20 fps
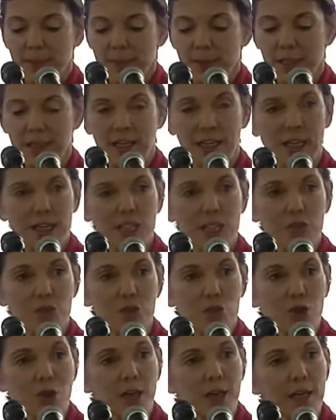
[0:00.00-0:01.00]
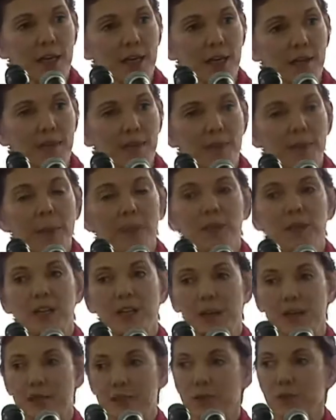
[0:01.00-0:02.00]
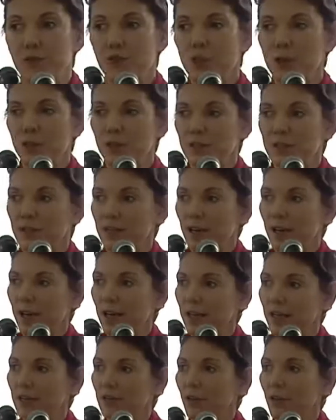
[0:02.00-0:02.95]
In the case of China, because of gendercide,